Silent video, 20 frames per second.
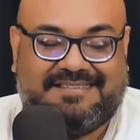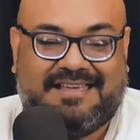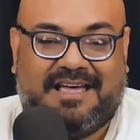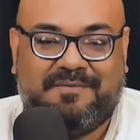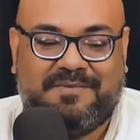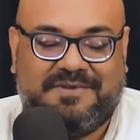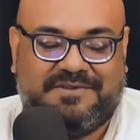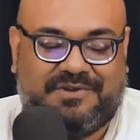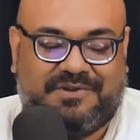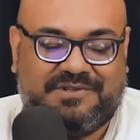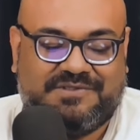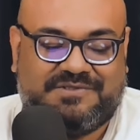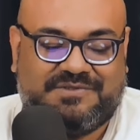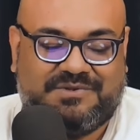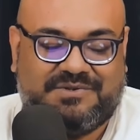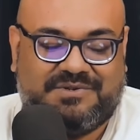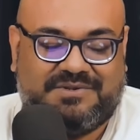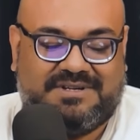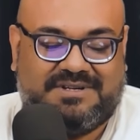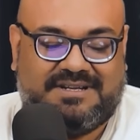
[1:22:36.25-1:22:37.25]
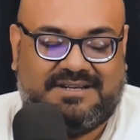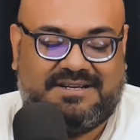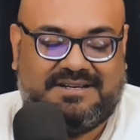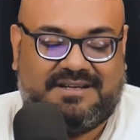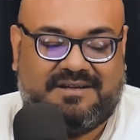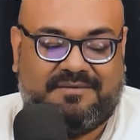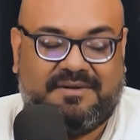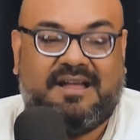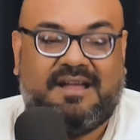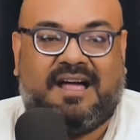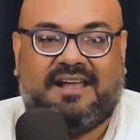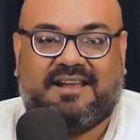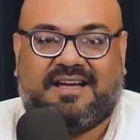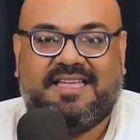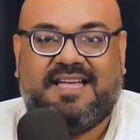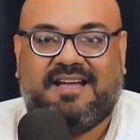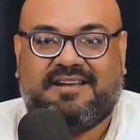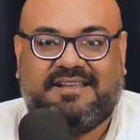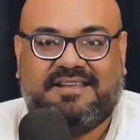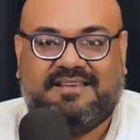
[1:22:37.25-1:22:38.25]
Tezab is also,
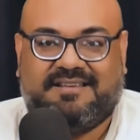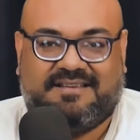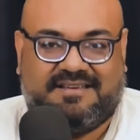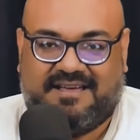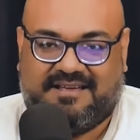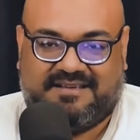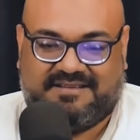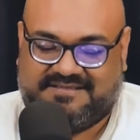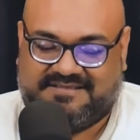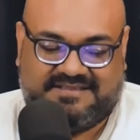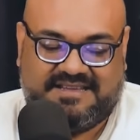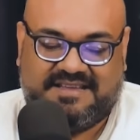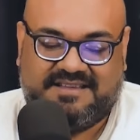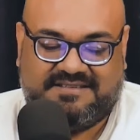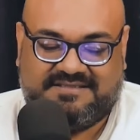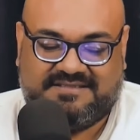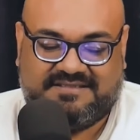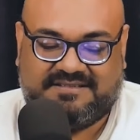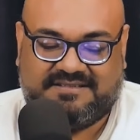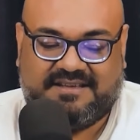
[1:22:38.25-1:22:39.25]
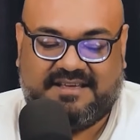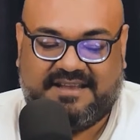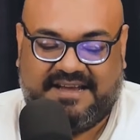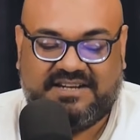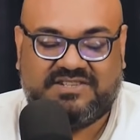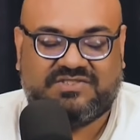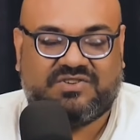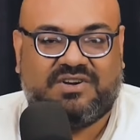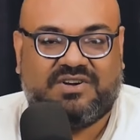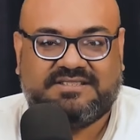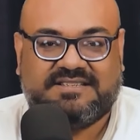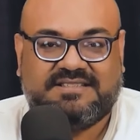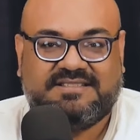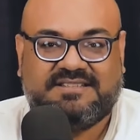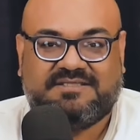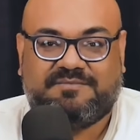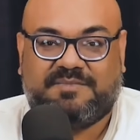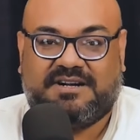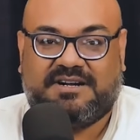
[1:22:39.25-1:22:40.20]
Alka Yagnik sings great songs in this,